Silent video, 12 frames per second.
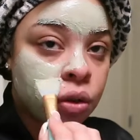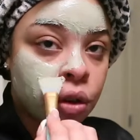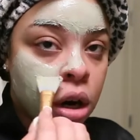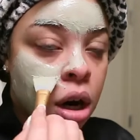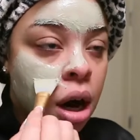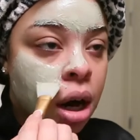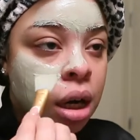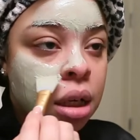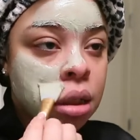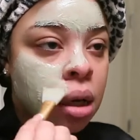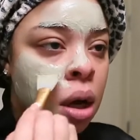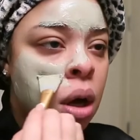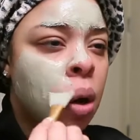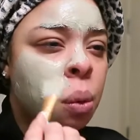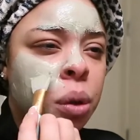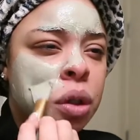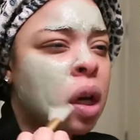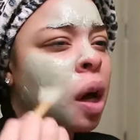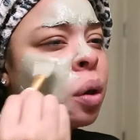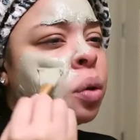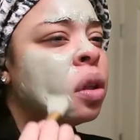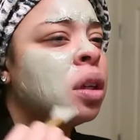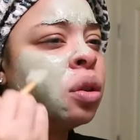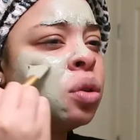for your eyes, which I don't
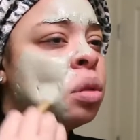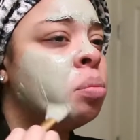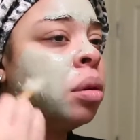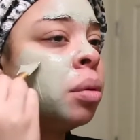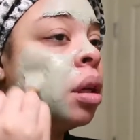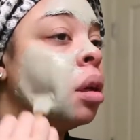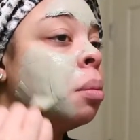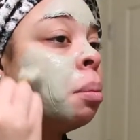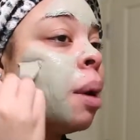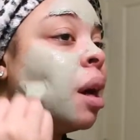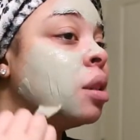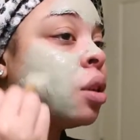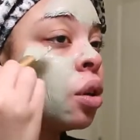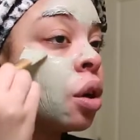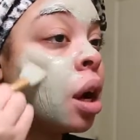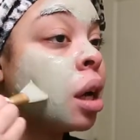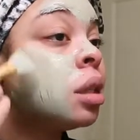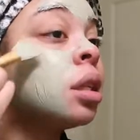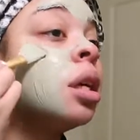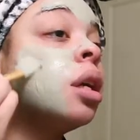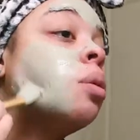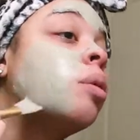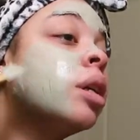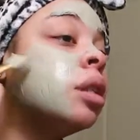think you should put a mask on your eyes
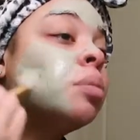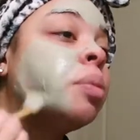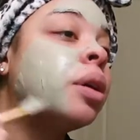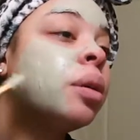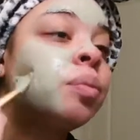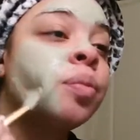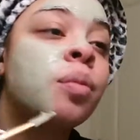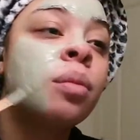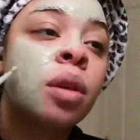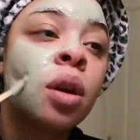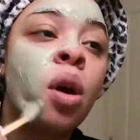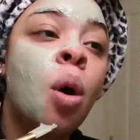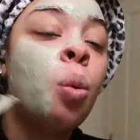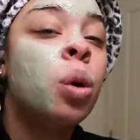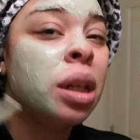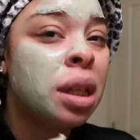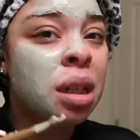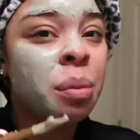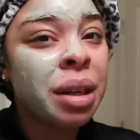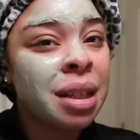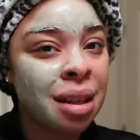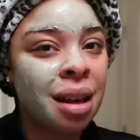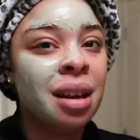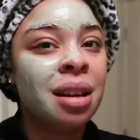anyways, but what needs to be
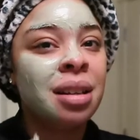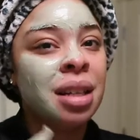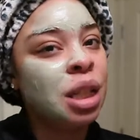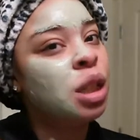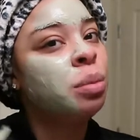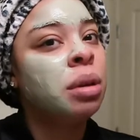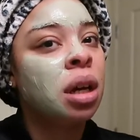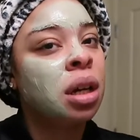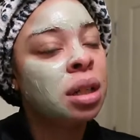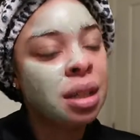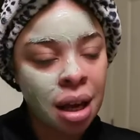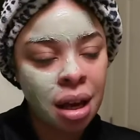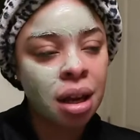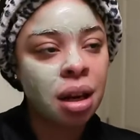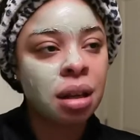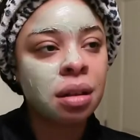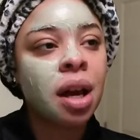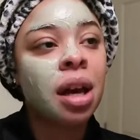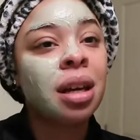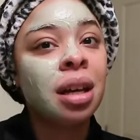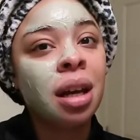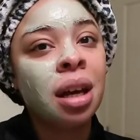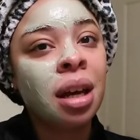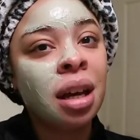said needs to be said.
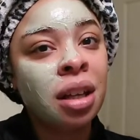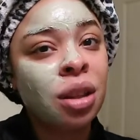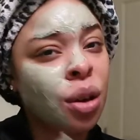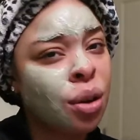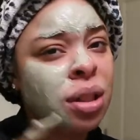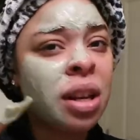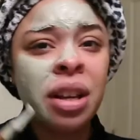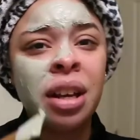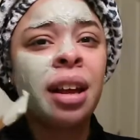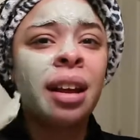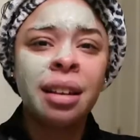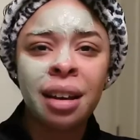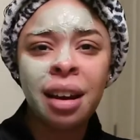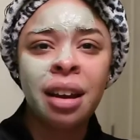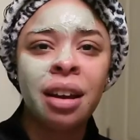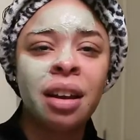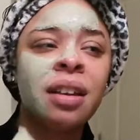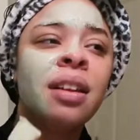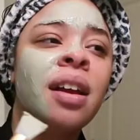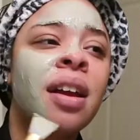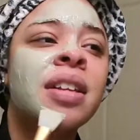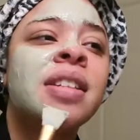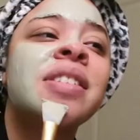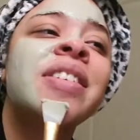Like, the girls that get it.
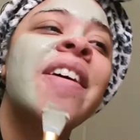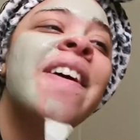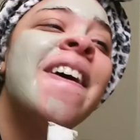So